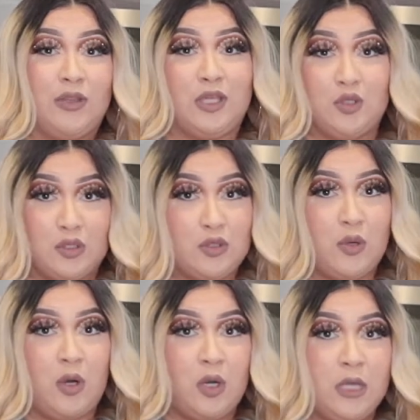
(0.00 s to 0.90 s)
than
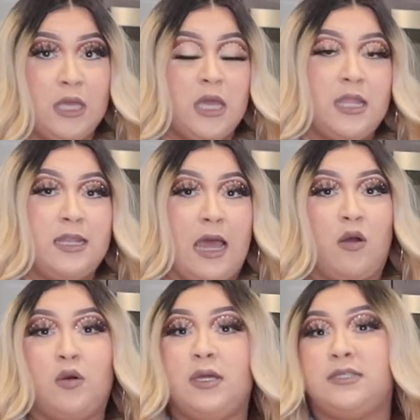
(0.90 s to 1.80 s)
usual.
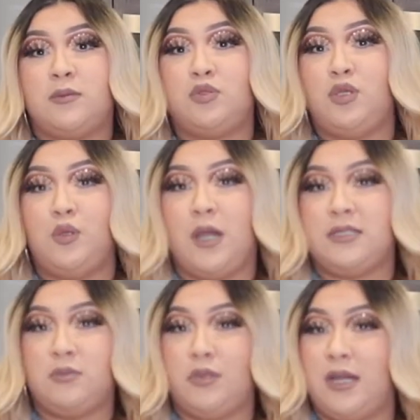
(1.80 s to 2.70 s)
Now it's up to you guys
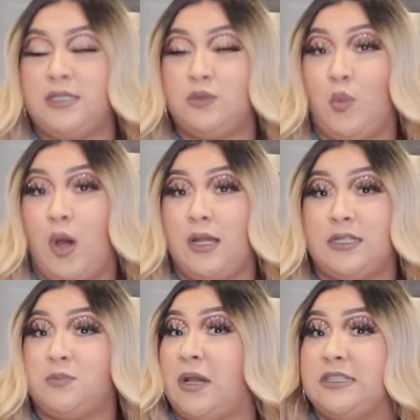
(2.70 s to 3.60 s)
if you guys want it
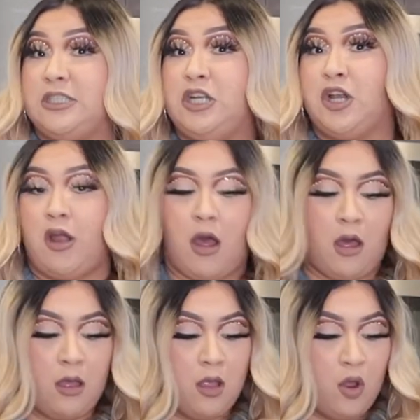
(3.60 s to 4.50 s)
spicy or
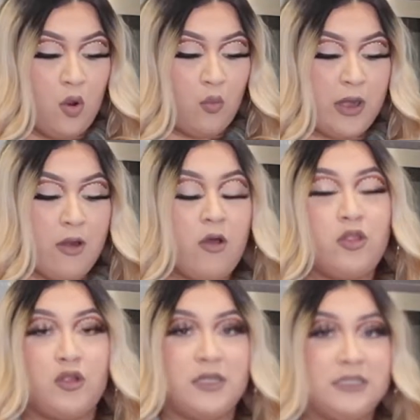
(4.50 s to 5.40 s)
not. Right now
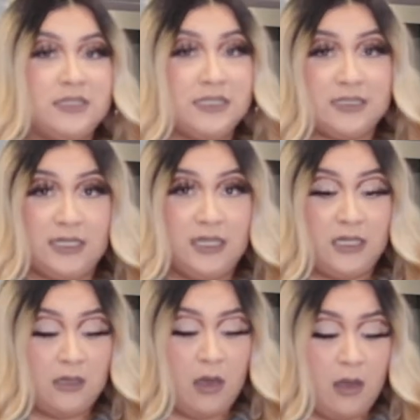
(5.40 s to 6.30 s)
there is
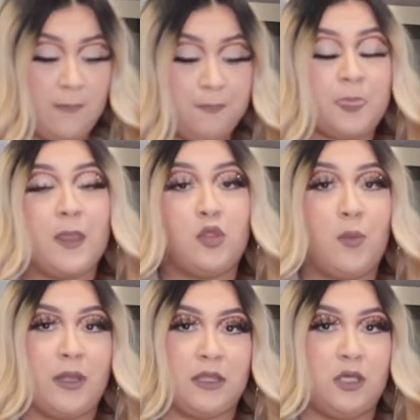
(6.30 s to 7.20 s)
16
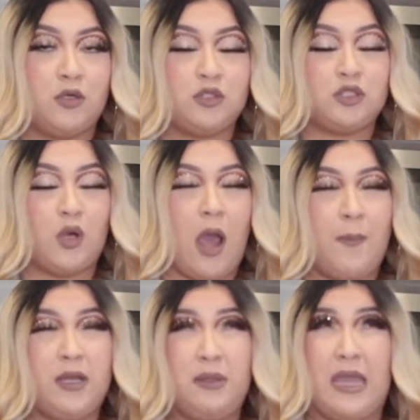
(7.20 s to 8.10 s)
tomatillos, so I'm
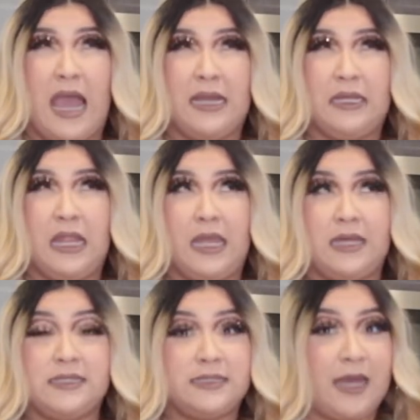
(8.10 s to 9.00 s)
gonna be adding
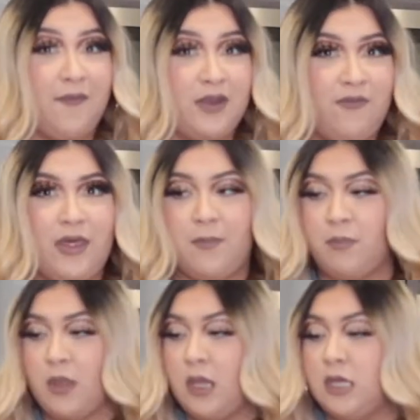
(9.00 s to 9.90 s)
like 7 of them
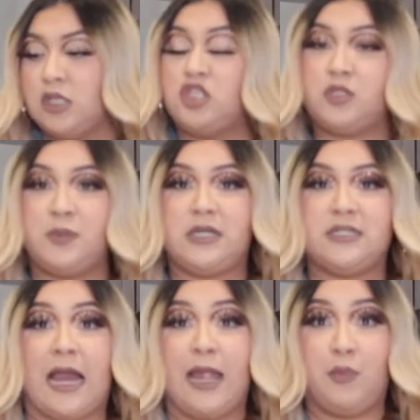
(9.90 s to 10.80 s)
just
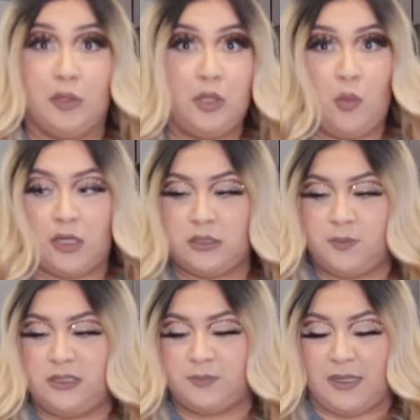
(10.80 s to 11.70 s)
because I really want it to
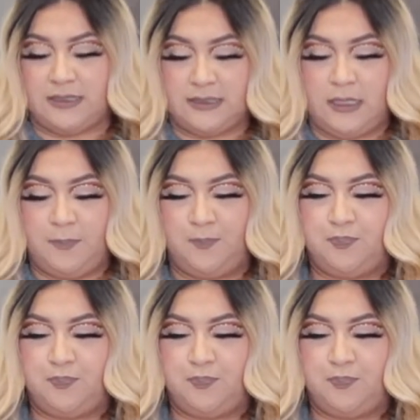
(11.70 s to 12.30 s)
be spicy.